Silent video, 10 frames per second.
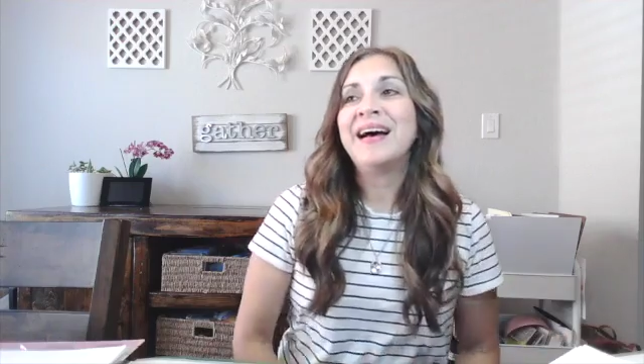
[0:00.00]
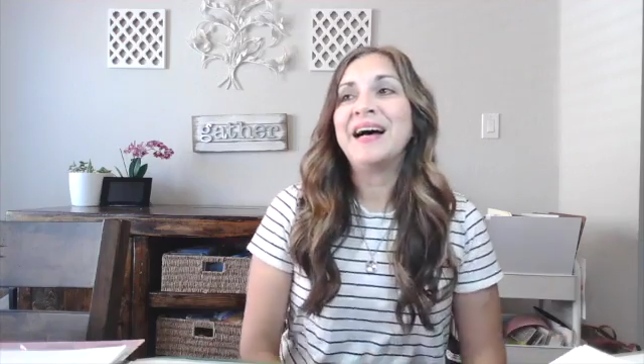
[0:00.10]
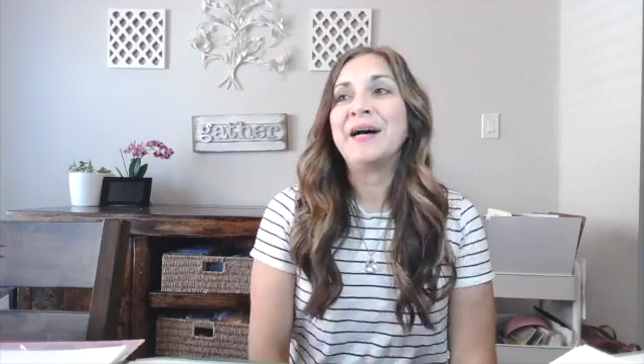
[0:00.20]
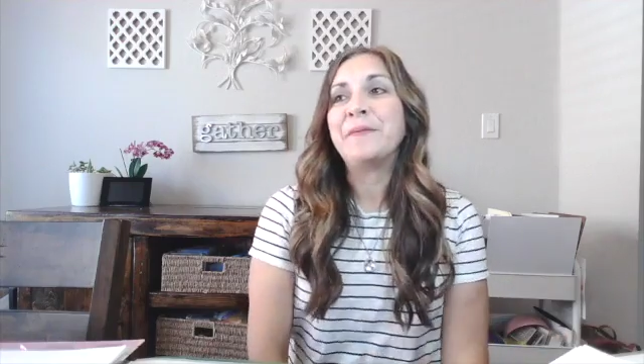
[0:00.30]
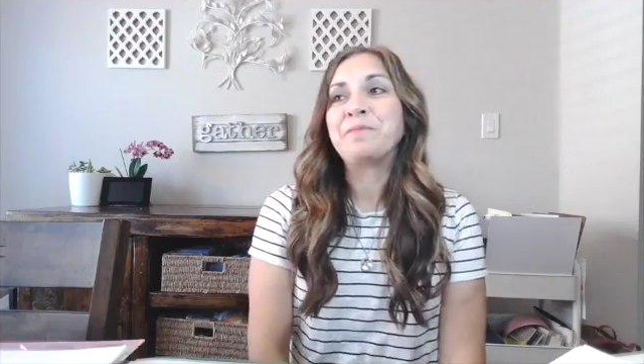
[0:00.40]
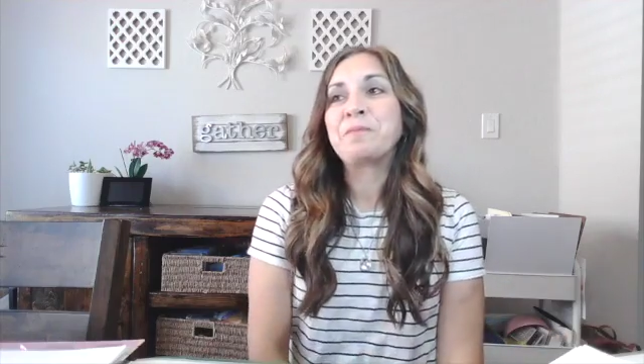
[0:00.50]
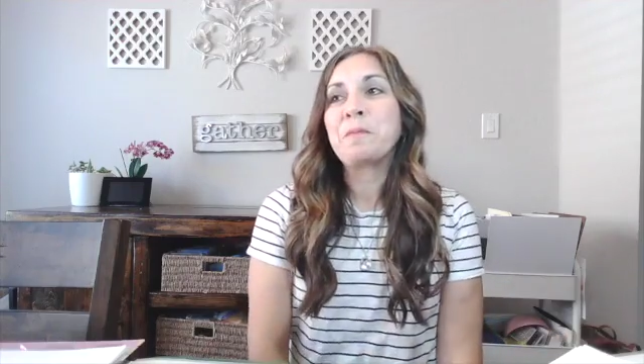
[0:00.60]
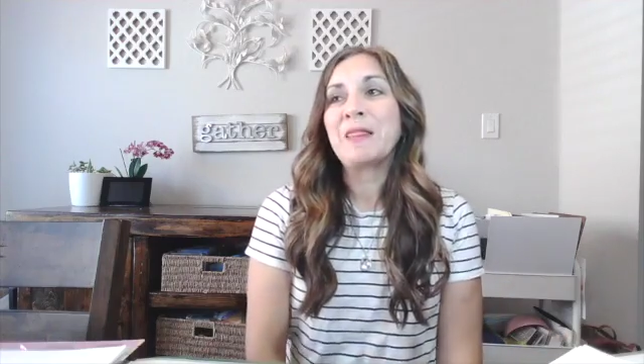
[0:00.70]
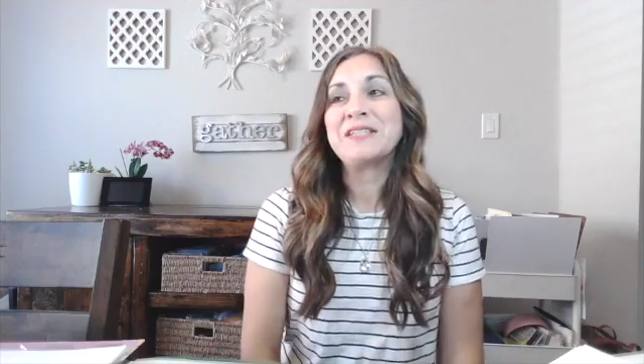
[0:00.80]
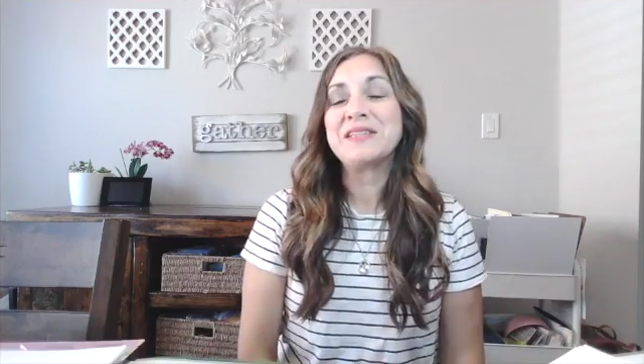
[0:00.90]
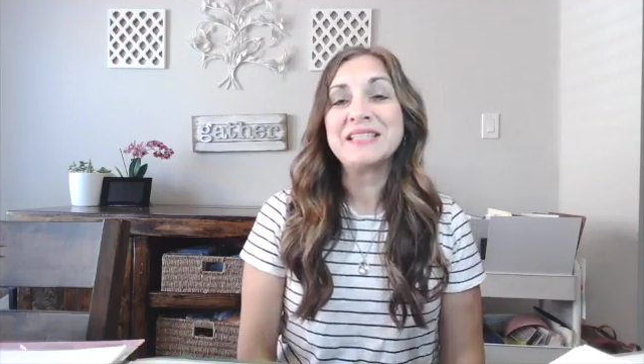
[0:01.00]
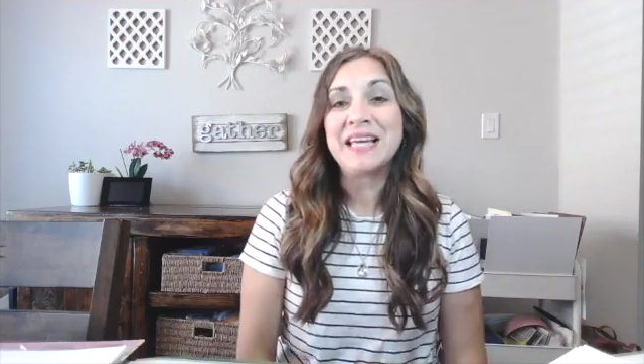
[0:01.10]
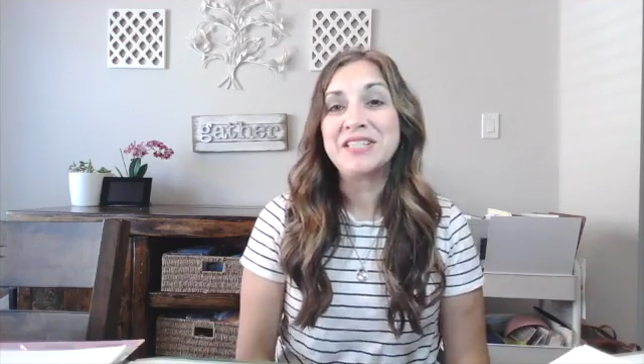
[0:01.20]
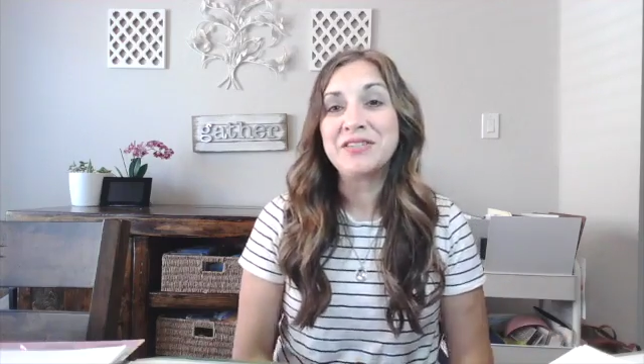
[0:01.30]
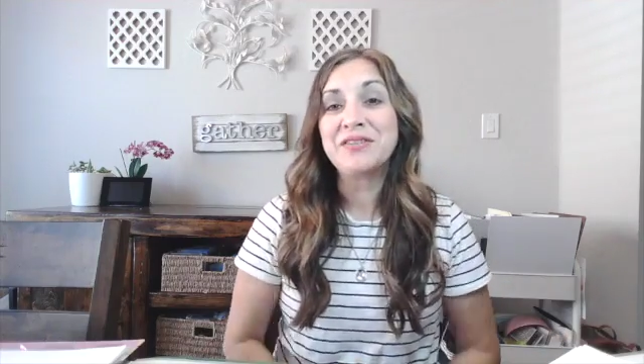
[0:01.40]
So it
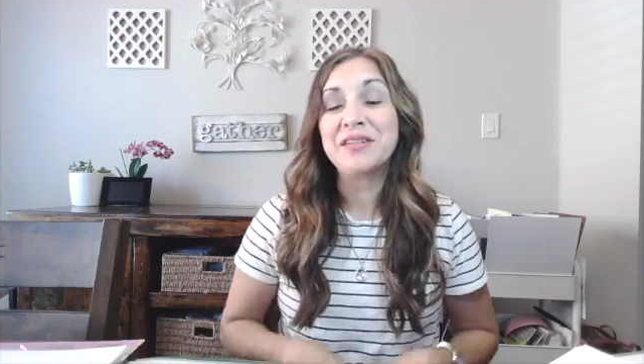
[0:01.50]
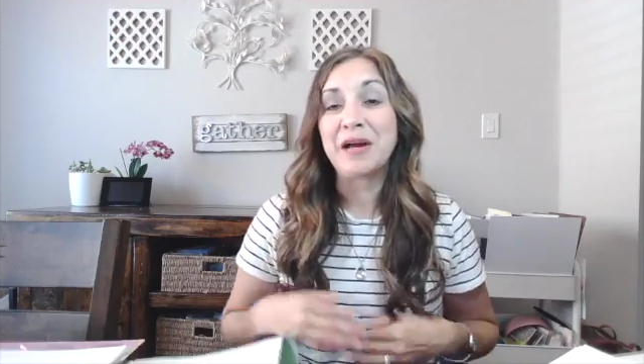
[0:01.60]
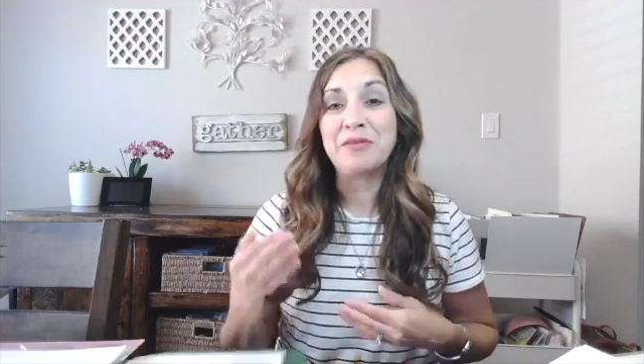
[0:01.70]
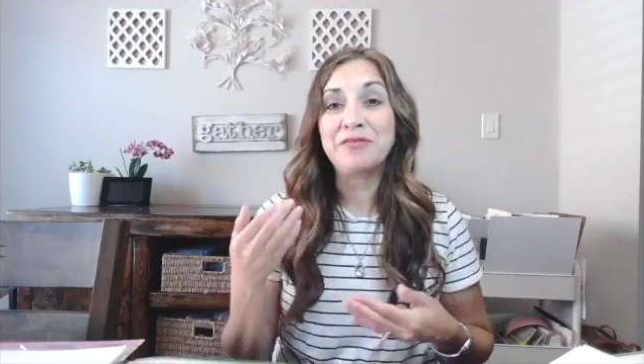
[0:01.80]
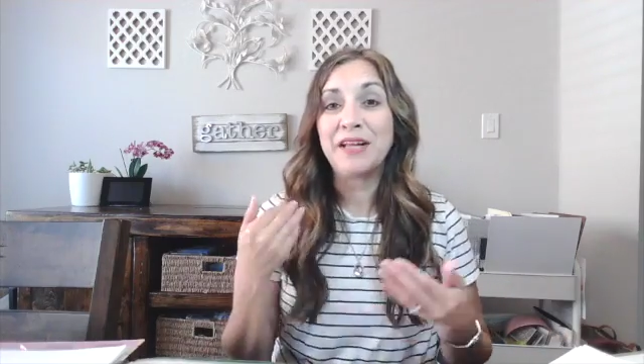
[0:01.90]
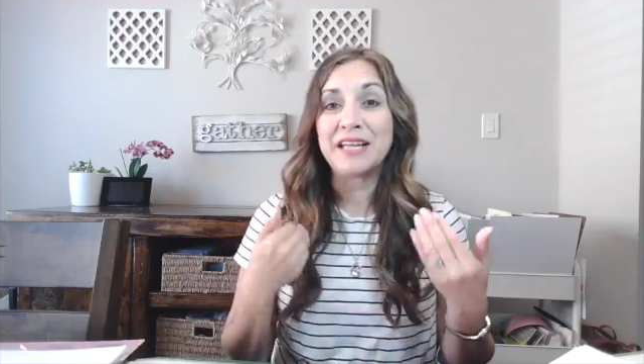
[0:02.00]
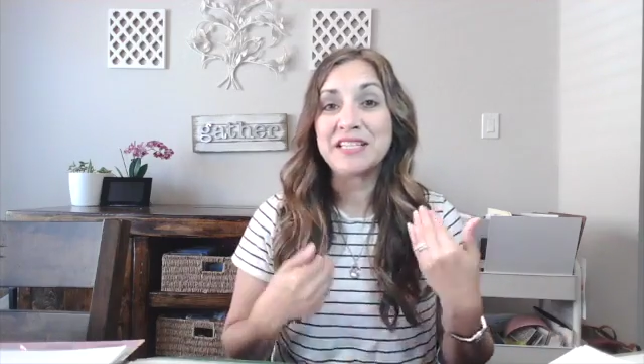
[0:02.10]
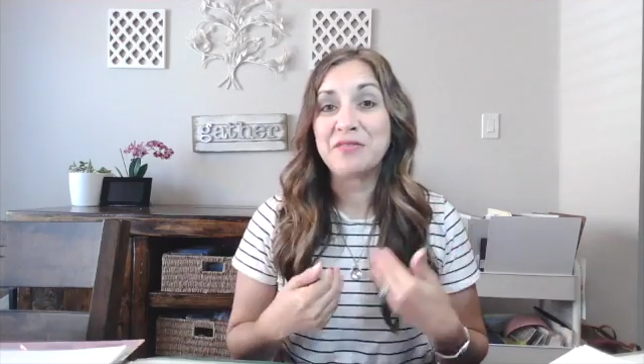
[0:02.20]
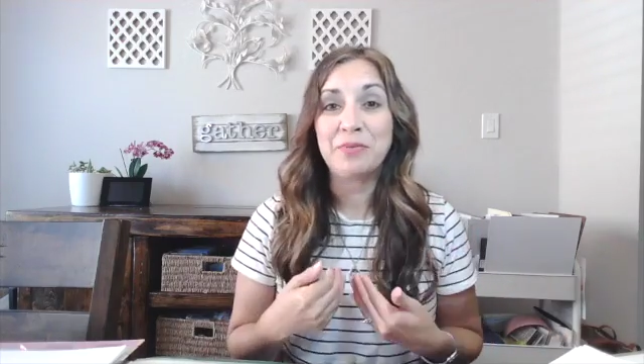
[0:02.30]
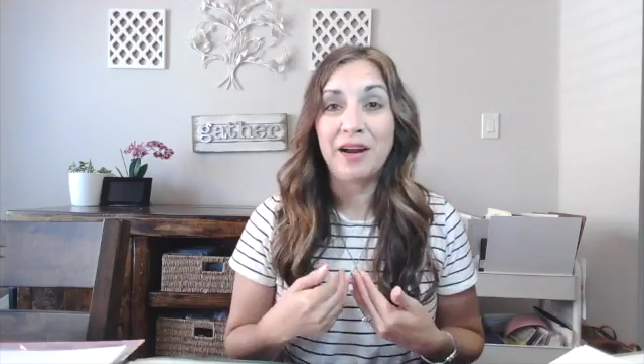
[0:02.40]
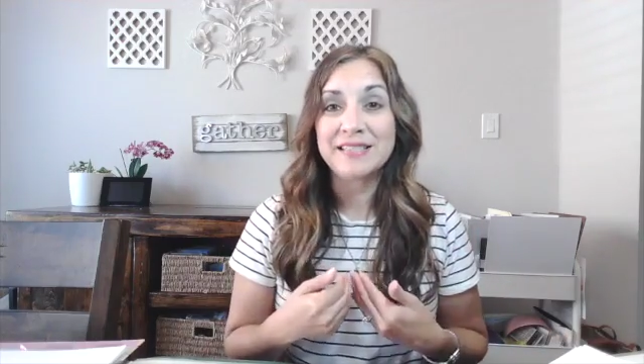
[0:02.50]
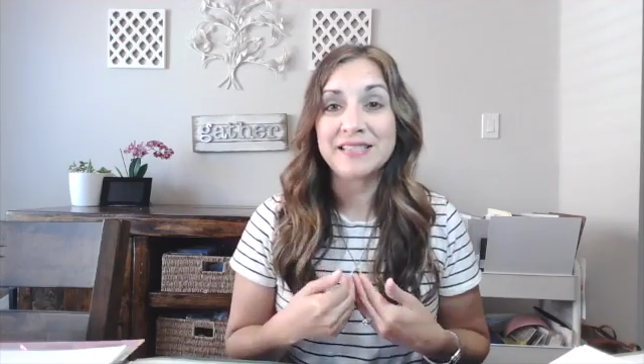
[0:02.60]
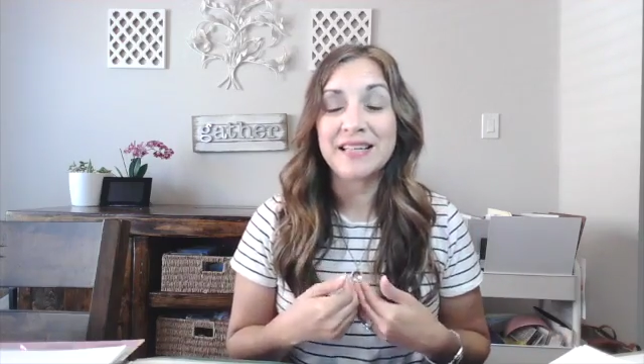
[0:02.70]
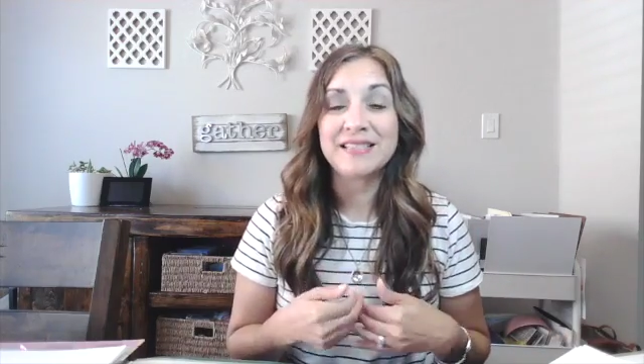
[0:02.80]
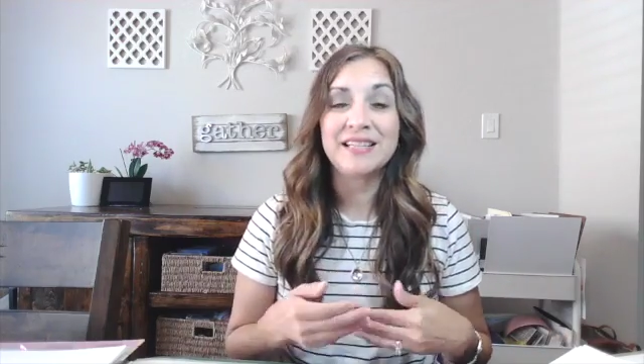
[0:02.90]
takes you through that reflective process.